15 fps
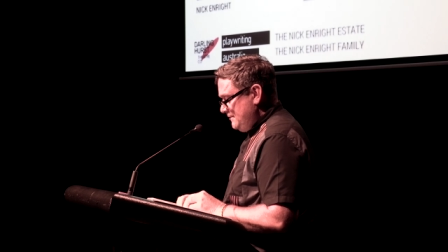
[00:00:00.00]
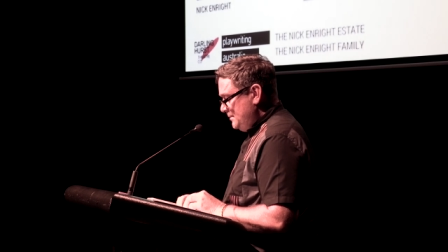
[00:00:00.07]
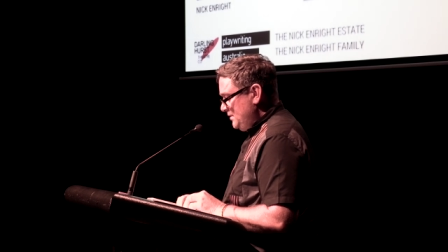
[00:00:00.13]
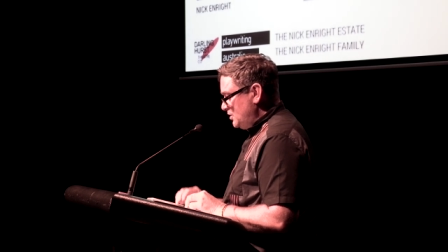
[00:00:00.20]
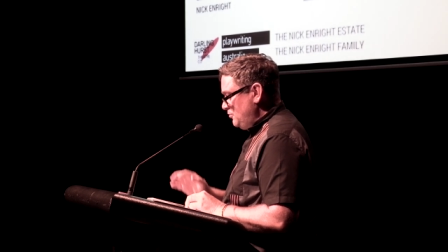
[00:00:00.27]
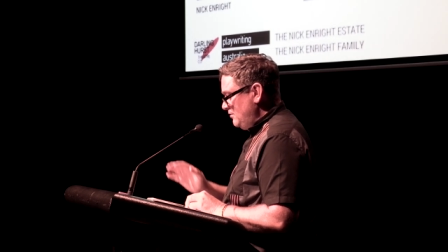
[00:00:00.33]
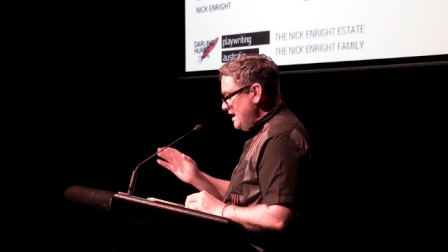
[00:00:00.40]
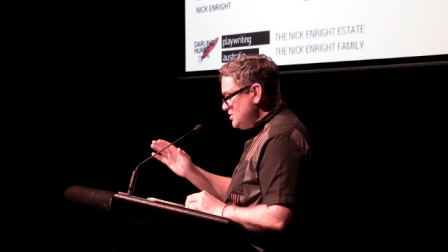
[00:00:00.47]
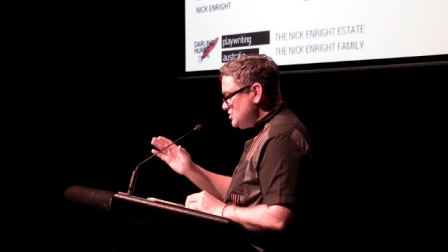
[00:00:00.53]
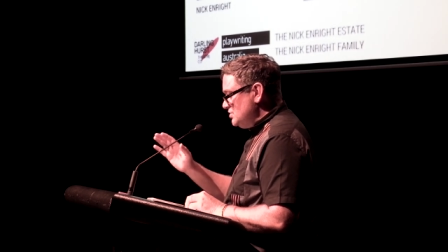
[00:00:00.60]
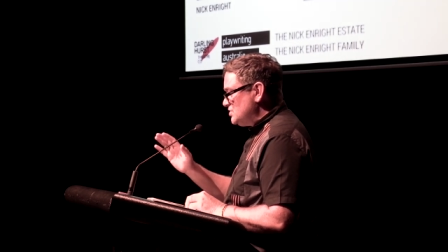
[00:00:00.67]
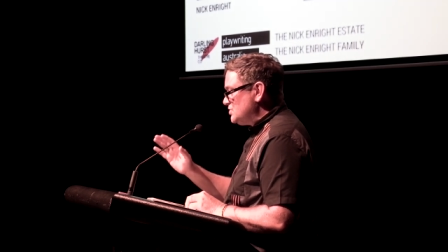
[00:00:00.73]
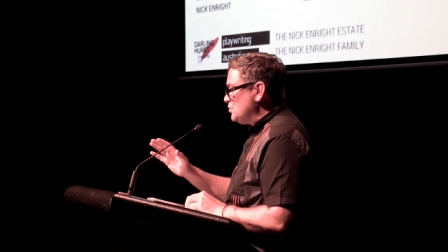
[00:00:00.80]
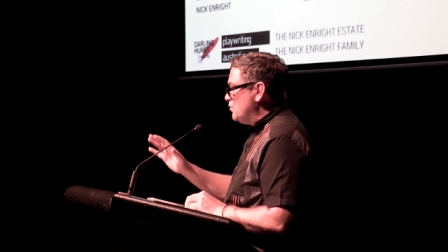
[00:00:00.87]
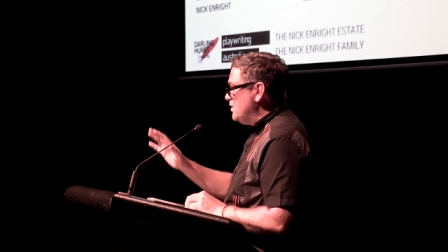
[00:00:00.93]
from the
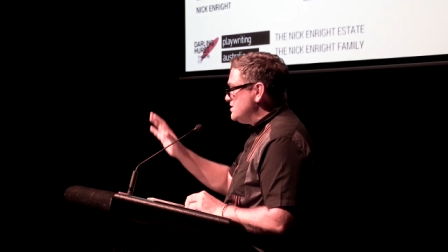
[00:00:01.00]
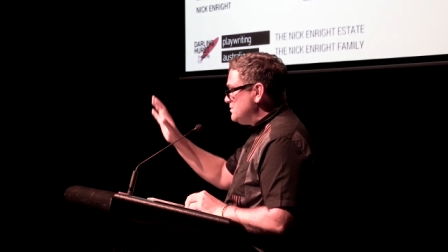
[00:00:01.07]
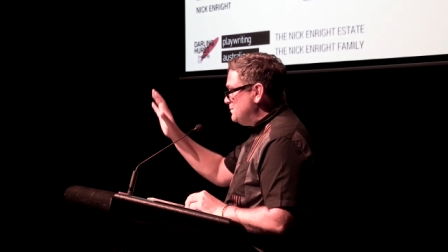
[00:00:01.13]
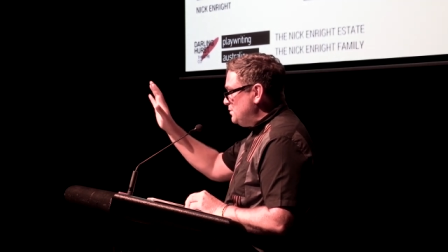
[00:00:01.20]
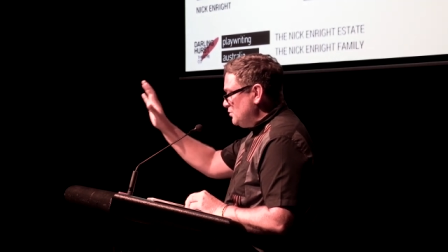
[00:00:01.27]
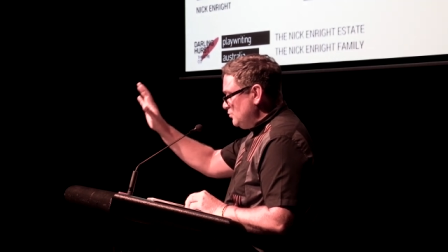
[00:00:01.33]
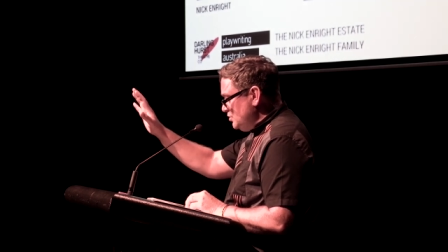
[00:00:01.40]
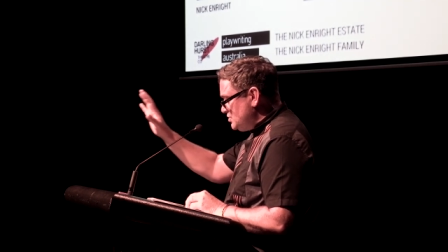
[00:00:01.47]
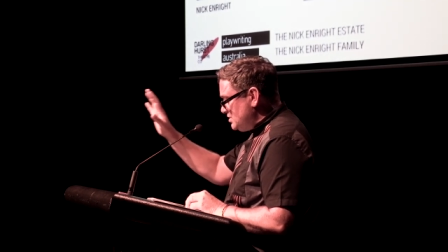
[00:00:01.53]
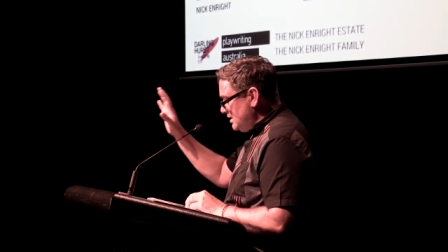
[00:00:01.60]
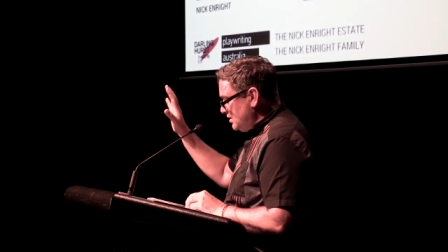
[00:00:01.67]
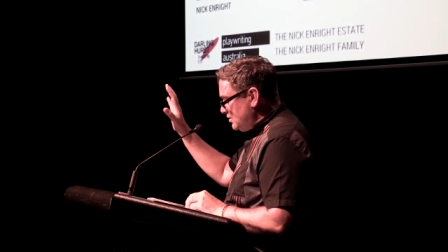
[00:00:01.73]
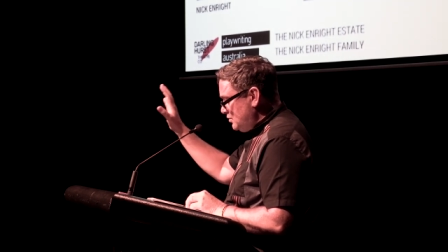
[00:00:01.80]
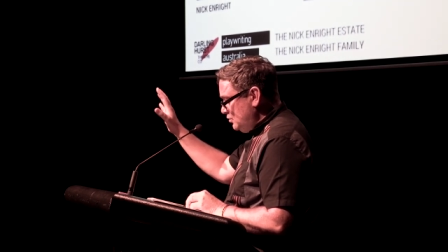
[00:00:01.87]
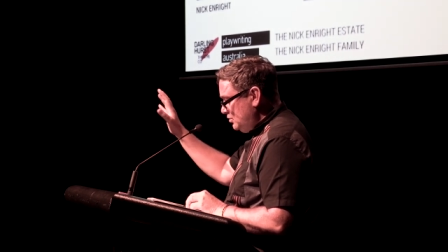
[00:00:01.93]
creation stories of
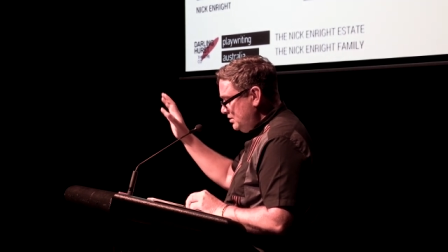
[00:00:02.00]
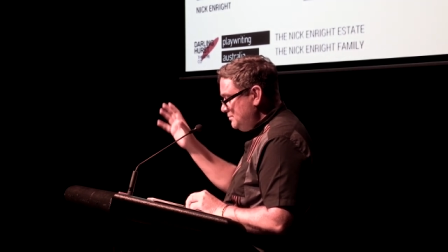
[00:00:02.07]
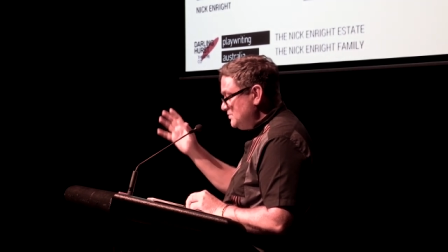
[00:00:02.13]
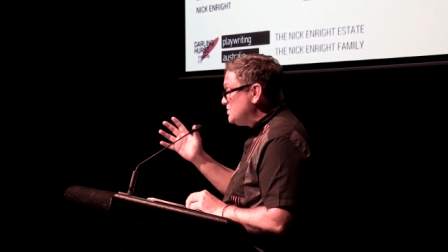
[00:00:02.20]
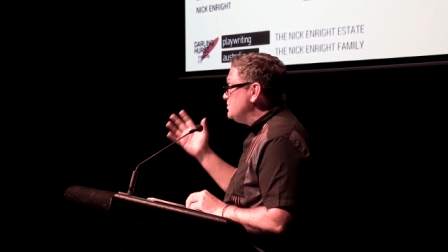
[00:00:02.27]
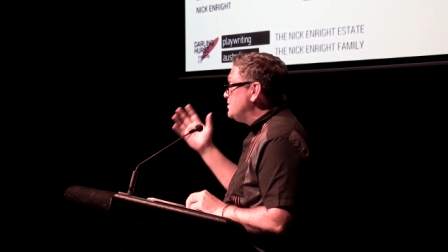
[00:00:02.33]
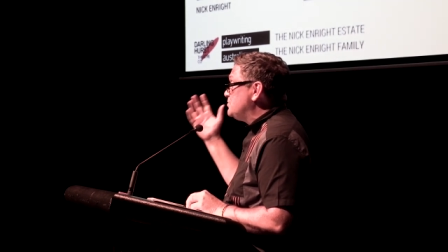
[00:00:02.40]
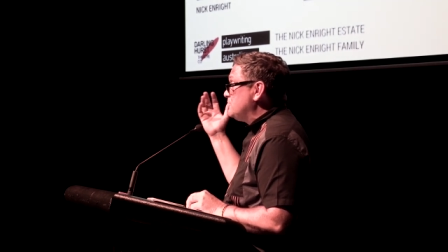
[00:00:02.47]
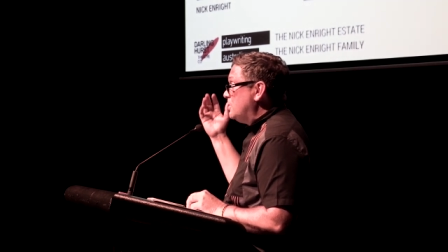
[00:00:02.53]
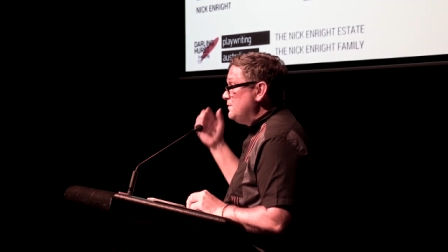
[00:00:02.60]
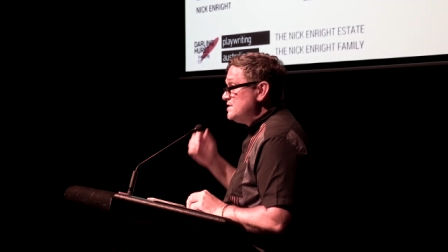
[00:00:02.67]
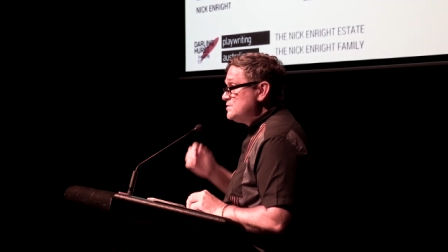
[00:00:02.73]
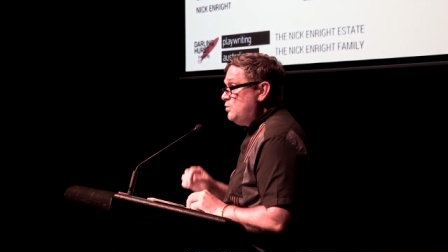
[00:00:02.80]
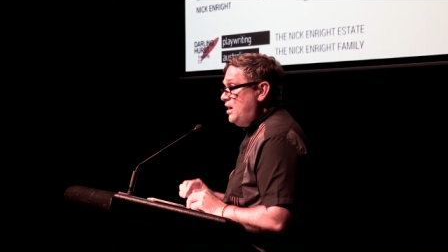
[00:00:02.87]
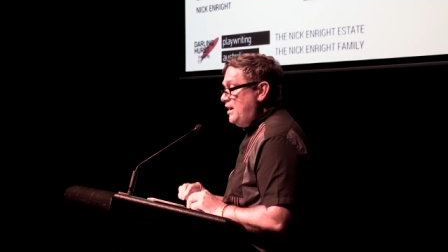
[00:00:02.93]
Marucci and Coulomb to the
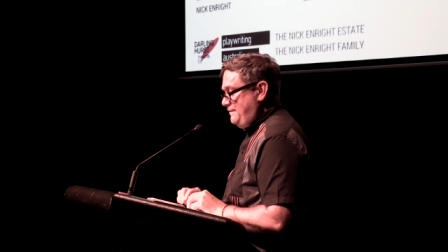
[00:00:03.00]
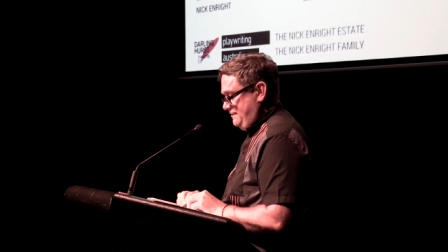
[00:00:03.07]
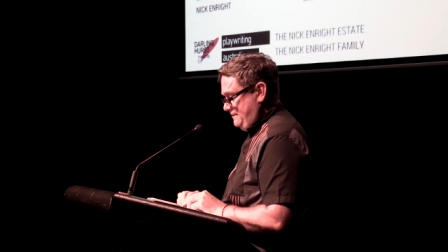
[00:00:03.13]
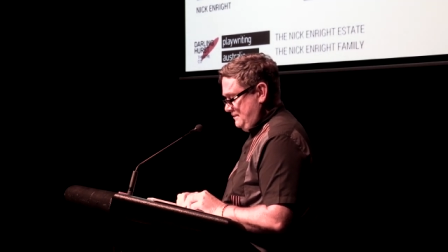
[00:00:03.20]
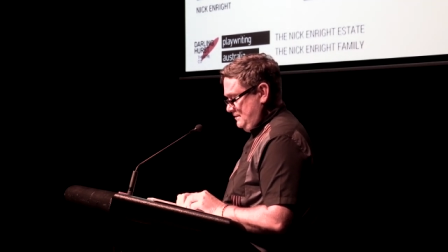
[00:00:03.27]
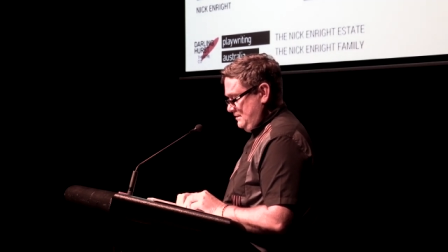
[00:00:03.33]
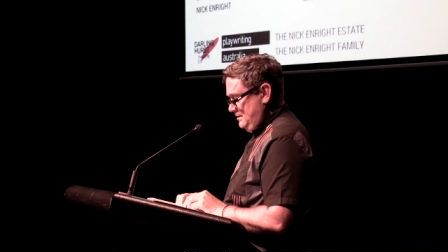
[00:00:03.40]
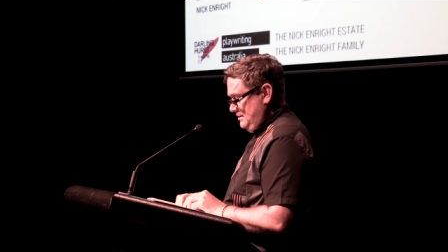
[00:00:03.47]
drover's wife.